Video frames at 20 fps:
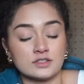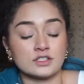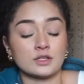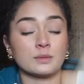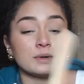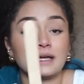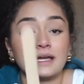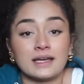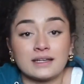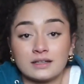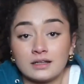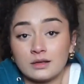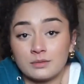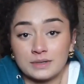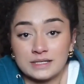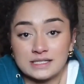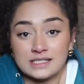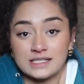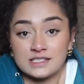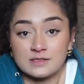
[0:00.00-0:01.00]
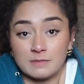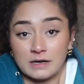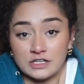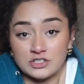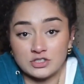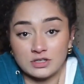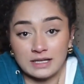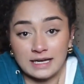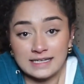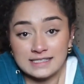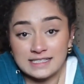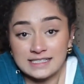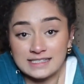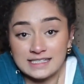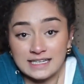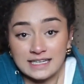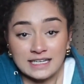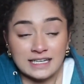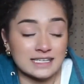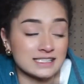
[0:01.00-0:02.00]
So what Ana Luisa specializes
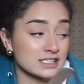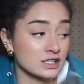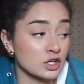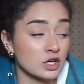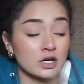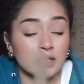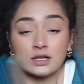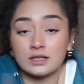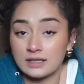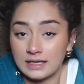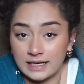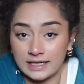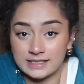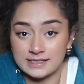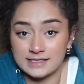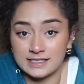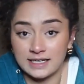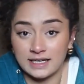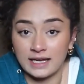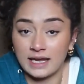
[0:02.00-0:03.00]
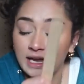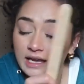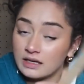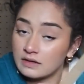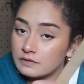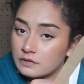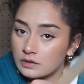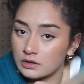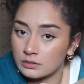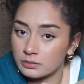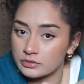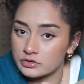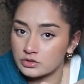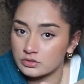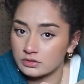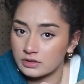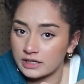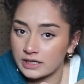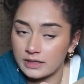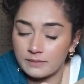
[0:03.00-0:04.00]
in is long-lasting and affordable
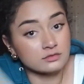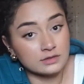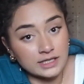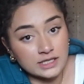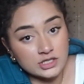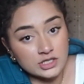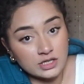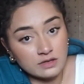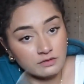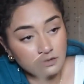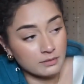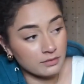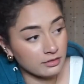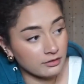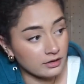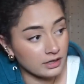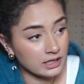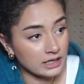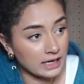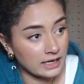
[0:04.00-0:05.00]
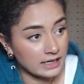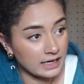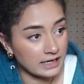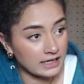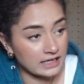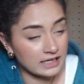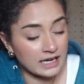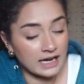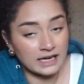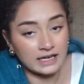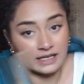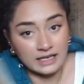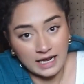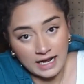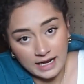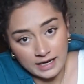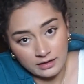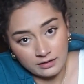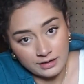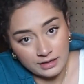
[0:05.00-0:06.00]
jewelry, ranging from $39.99 in
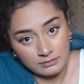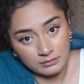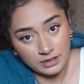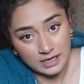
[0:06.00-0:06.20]
higher end